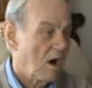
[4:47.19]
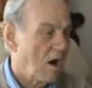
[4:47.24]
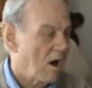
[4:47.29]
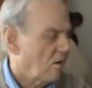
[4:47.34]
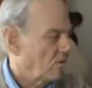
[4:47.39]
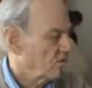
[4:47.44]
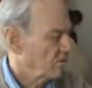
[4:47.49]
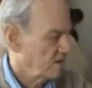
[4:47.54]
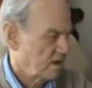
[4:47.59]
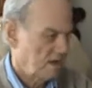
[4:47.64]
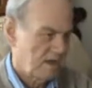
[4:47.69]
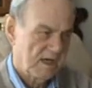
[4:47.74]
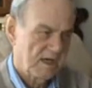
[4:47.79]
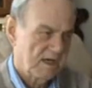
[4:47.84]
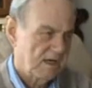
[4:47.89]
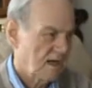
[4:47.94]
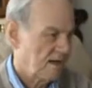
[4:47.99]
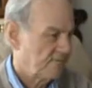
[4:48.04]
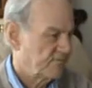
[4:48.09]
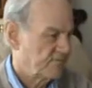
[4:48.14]
Oh
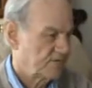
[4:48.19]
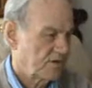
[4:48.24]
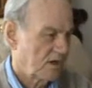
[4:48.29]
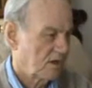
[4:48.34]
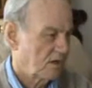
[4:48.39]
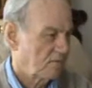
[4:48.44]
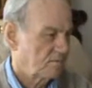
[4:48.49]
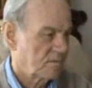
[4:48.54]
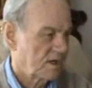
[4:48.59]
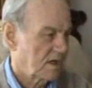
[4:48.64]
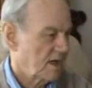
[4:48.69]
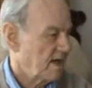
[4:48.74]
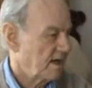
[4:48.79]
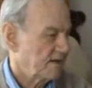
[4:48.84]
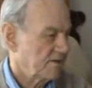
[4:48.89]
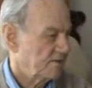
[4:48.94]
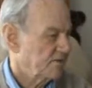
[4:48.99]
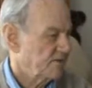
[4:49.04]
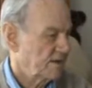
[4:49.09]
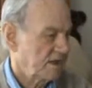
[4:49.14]
yeah, loved it. I'm
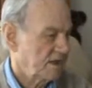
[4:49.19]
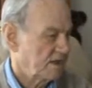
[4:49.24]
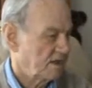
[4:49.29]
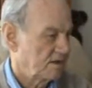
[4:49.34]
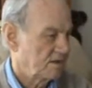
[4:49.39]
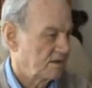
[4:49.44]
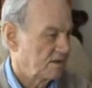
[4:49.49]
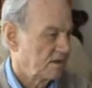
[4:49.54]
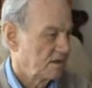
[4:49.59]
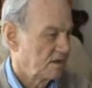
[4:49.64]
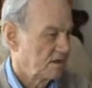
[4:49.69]
glad I did.